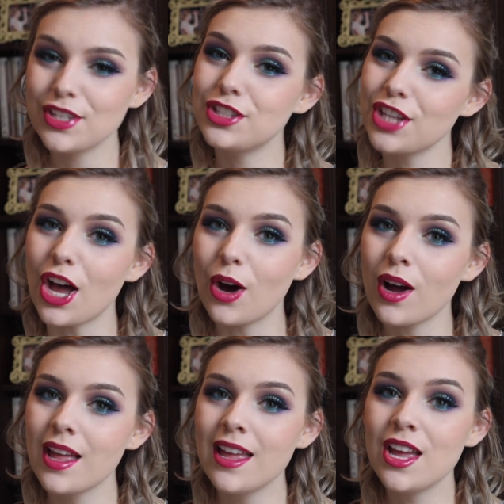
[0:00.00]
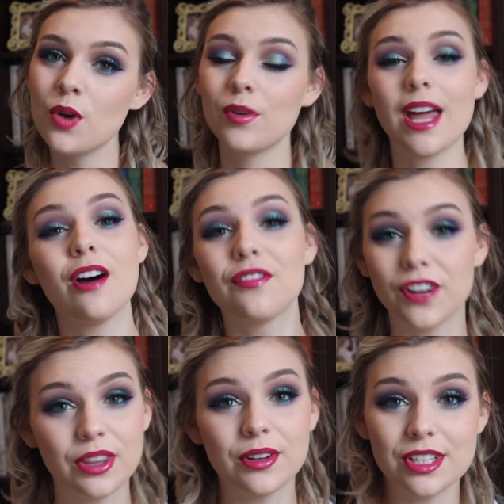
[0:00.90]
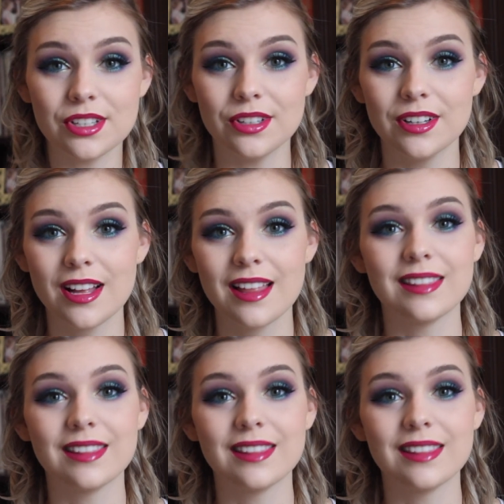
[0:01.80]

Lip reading: So without further ado,